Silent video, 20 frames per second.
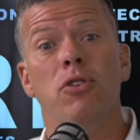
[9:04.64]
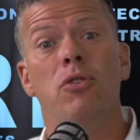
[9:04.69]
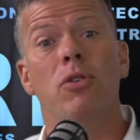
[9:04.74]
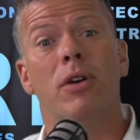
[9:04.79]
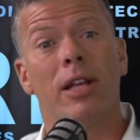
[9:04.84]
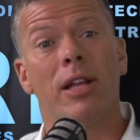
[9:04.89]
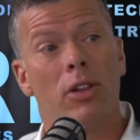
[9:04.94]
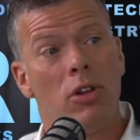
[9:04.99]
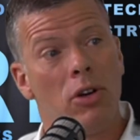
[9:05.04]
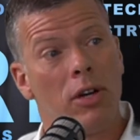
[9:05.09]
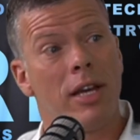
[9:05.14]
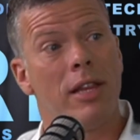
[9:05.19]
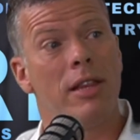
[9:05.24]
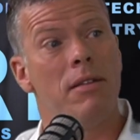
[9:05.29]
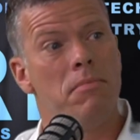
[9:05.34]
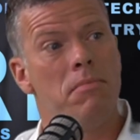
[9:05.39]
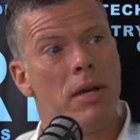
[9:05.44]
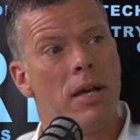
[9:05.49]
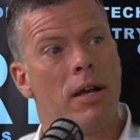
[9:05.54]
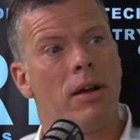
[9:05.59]
you can look in
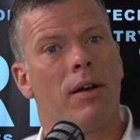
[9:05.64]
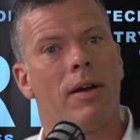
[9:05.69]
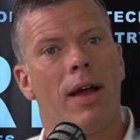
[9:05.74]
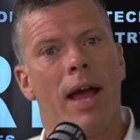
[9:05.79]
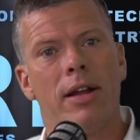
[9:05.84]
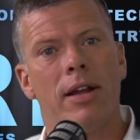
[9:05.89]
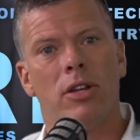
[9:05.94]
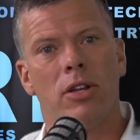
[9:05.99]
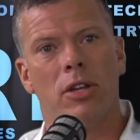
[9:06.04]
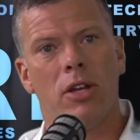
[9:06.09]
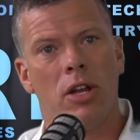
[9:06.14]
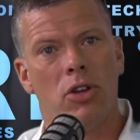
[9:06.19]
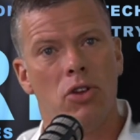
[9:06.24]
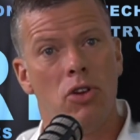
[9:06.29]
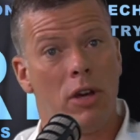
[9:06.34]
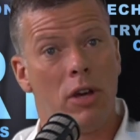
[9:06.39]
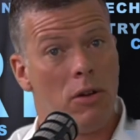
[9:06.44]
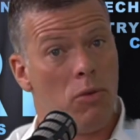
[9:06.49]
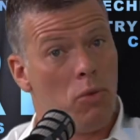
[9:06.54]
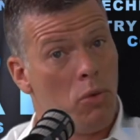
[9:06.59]
the mirror and
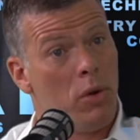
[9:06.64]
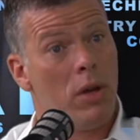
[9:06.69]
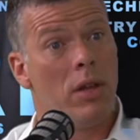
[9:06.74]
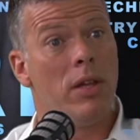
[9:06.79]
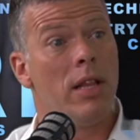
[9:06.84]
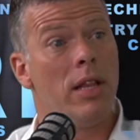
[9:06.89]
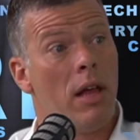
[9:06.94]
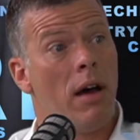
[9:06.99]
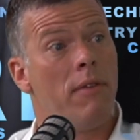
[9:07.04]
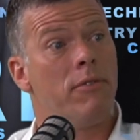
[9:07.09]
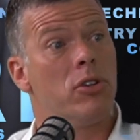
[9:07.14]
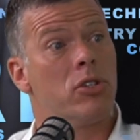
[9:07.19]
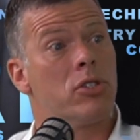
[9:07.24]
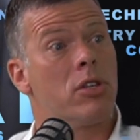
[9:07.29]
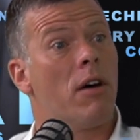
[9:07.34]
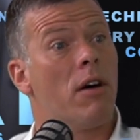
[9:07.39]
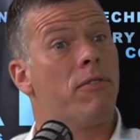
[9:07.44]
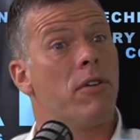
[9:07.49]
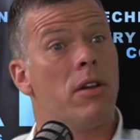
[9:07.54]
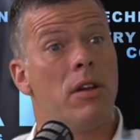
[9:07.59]
you can really love
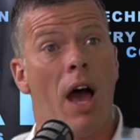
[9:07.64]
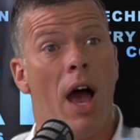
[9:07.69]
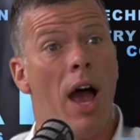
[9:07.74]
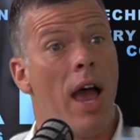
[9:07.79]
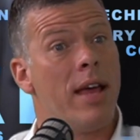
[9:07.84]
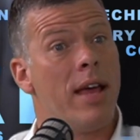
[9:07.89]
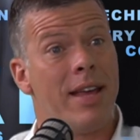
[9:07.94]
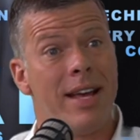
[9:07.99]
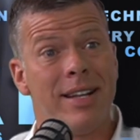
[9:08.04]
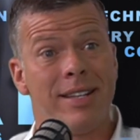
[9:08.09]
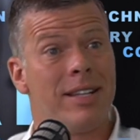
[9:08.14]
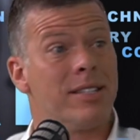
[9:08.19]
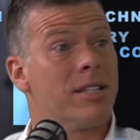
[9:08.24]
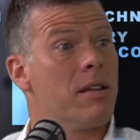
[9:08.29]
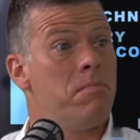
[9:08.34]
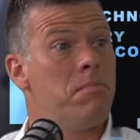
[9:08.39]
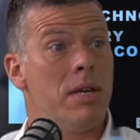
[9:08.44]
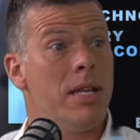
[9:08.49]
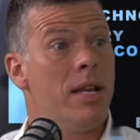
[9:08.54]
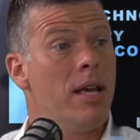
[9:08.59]
yourself and it
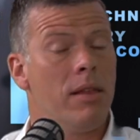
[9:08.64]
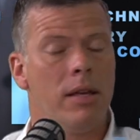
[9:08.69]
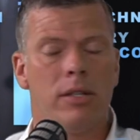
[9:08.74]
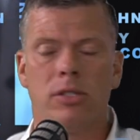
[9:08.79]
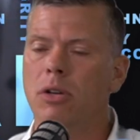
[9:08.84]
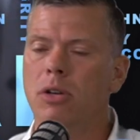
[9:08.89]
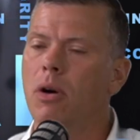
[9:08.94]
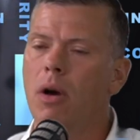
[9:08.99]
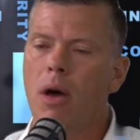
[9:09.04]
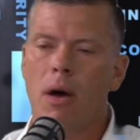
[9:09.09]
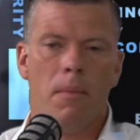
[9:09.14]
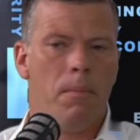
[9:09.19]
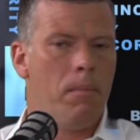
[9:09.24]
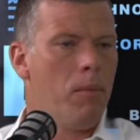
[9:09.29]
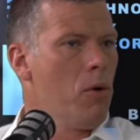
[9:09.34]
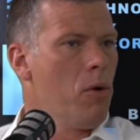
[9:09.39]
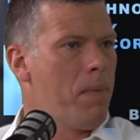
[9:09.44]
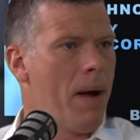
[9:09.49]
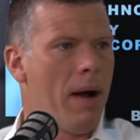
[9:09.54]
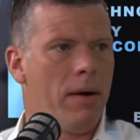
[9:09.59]
doesn't mean anything to you,
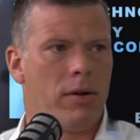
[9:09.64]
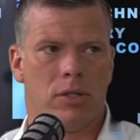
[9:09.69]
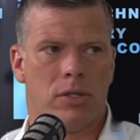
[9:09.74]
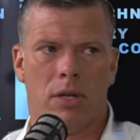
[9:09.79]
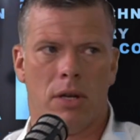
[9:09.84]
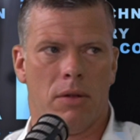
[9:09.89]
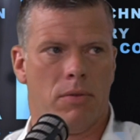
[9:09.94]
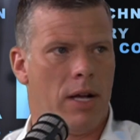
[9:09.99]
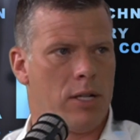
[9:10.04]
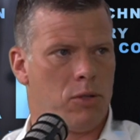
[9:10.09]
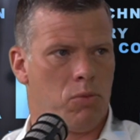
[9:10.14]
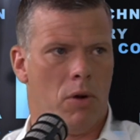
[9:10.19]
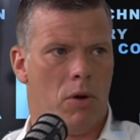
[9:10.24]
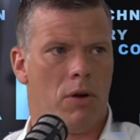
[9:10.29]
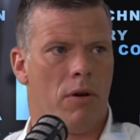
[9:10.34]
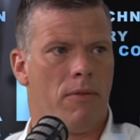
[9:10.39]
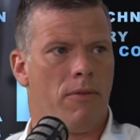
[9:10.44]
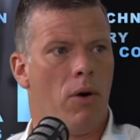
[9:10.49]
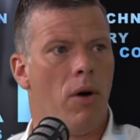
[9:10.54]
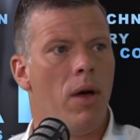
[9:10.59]
more power to you. That's
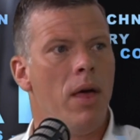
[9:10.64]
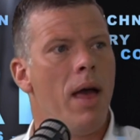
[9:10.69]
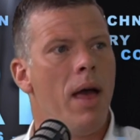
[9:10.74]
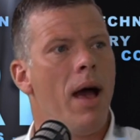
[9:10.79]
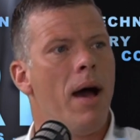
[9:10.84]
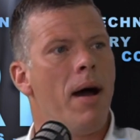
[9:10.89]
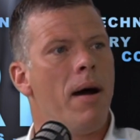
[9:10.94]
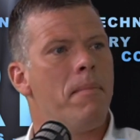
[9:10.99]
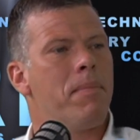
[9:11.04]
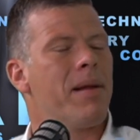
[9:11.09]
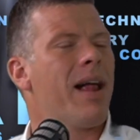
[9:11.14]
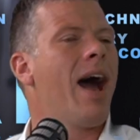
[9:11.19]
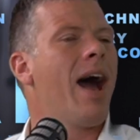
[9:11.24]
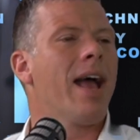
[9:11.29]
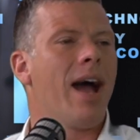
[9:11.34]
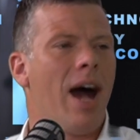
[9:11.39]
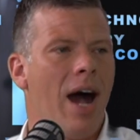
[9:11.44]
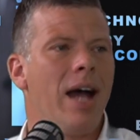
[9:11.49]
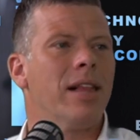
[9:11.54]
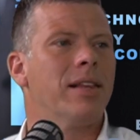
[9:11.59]
wonderful. But I
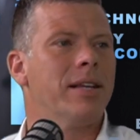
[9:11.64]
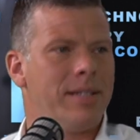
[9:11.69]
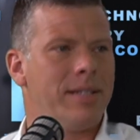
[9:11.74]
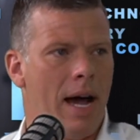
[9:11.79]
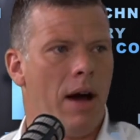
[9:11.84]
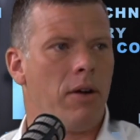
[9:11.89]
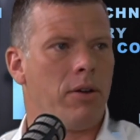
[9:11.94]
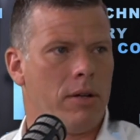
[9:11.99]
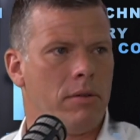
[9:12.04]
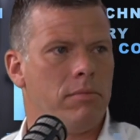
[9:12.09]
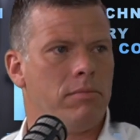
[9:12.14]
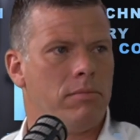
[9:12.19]
highly doubt it.